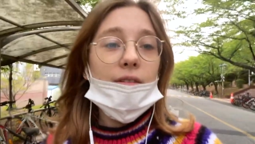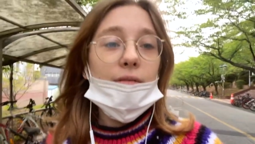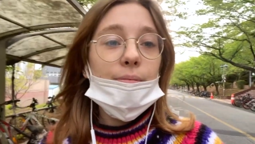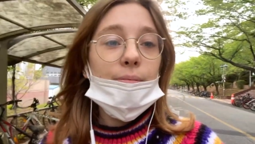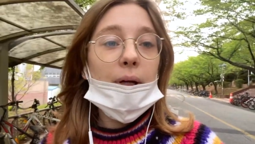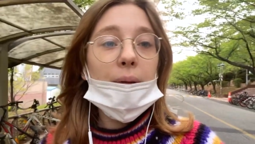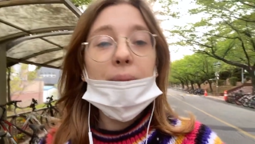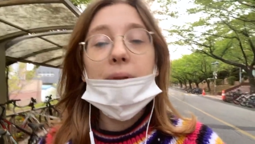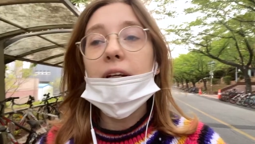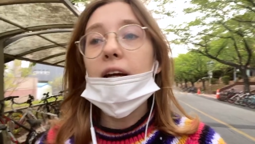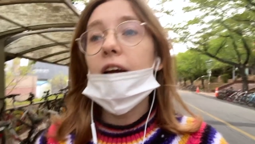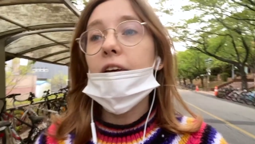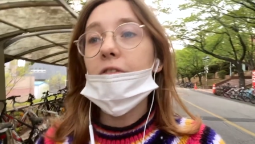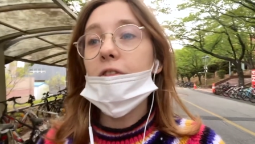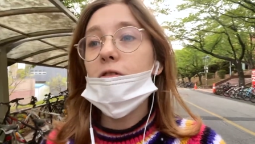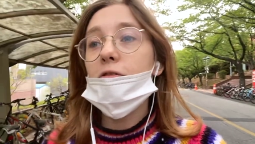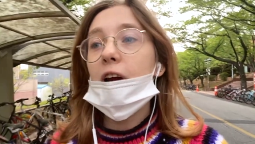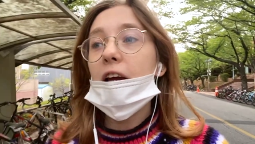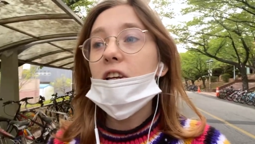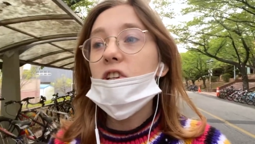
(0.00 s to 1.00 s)
Maybe you have
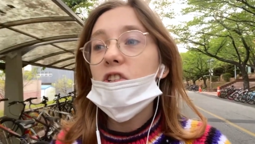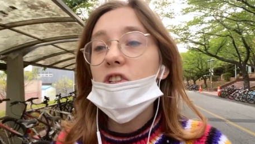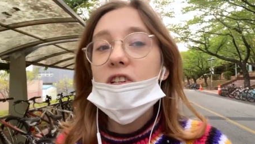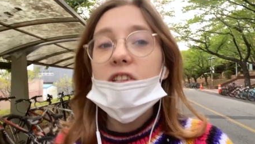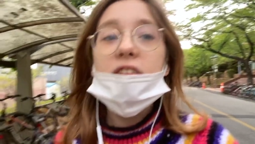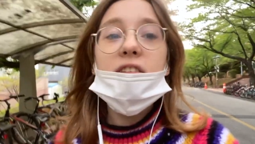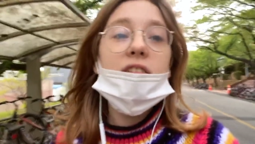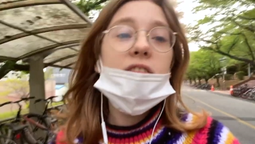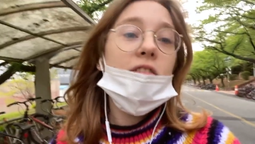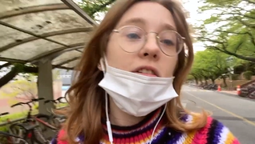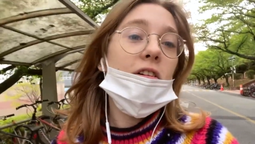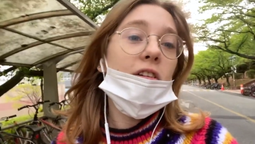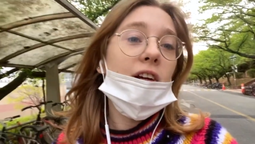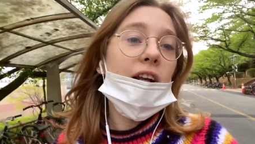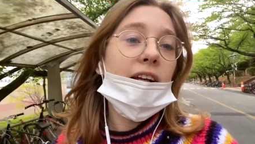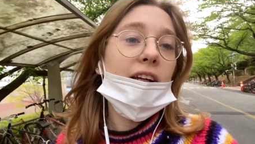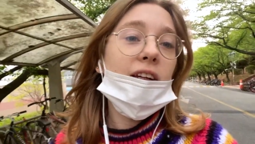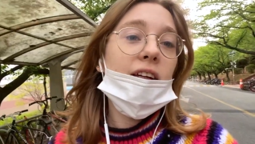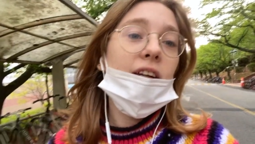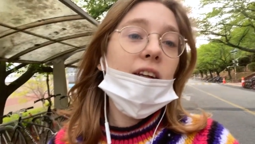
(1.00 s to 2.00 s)
questions or
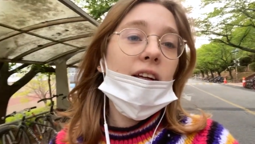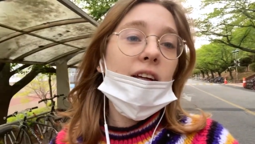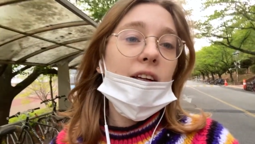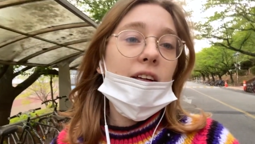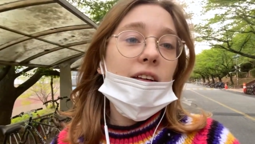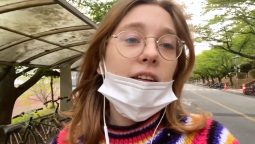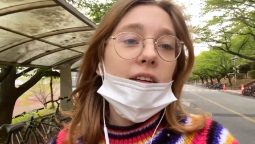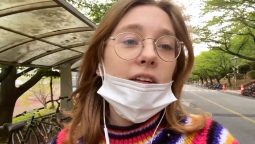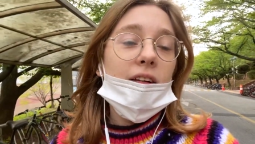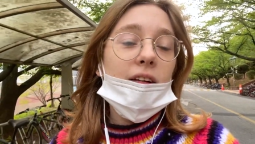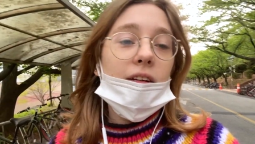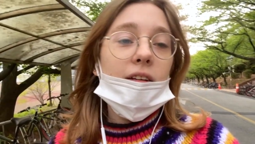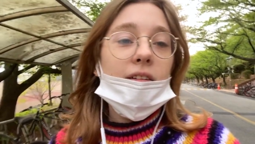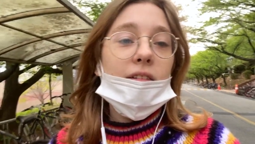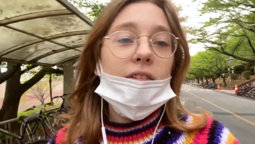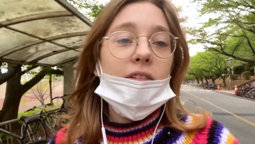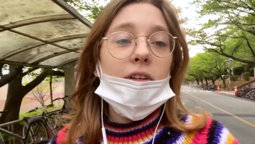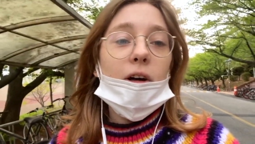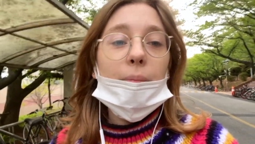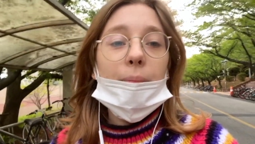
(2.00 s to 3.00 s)
like
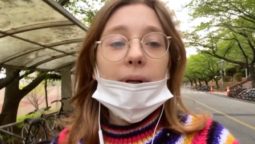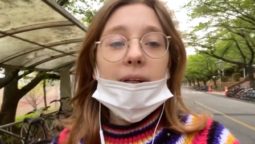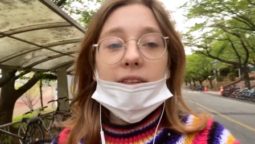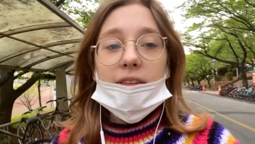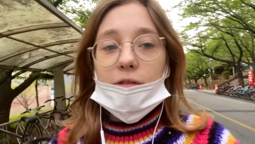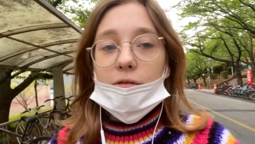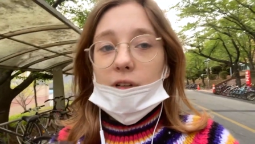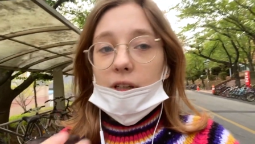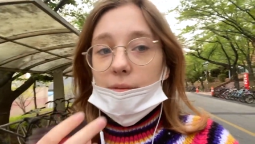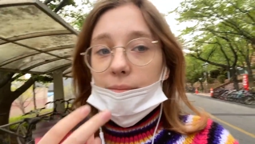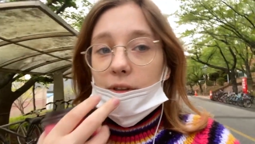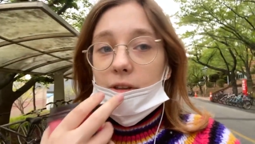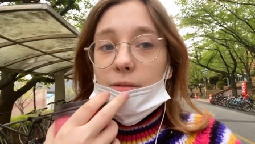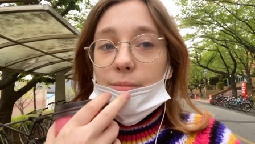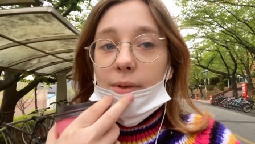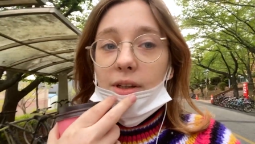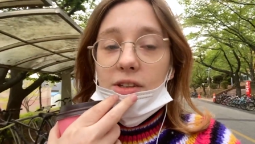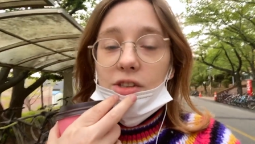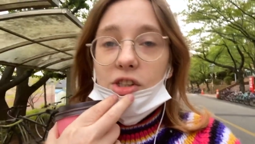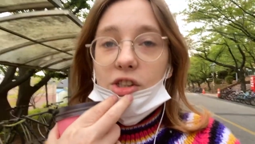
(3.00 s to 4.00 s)
topics you want me to
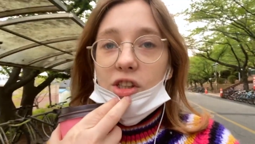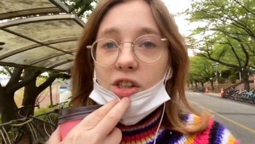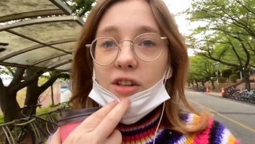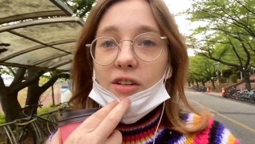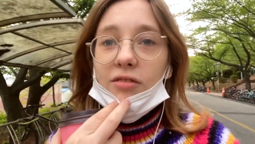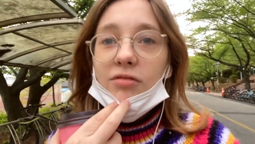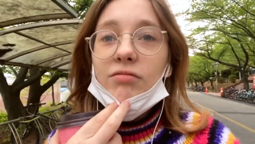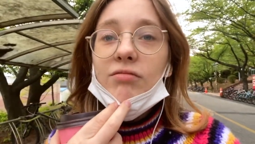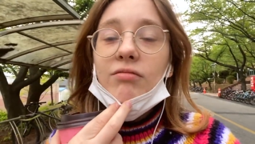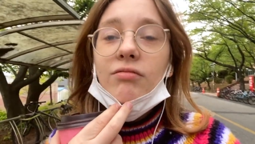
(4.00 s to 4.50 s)
mention.